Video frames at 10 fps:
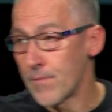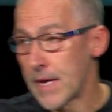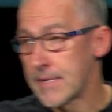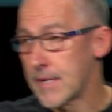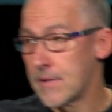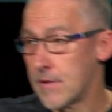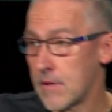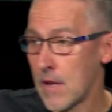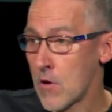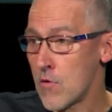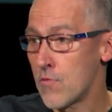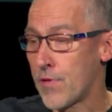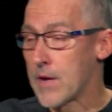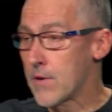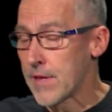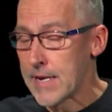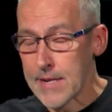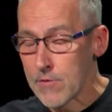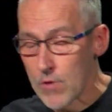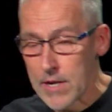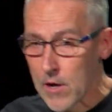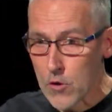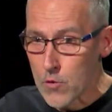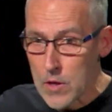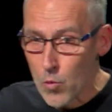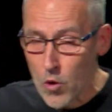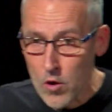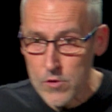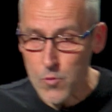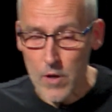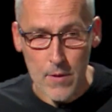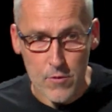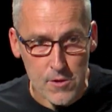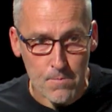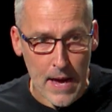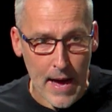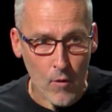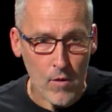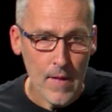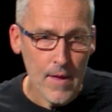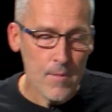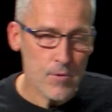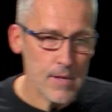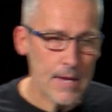him, they didn't know, they, they didn't really know who he was, what he was about, but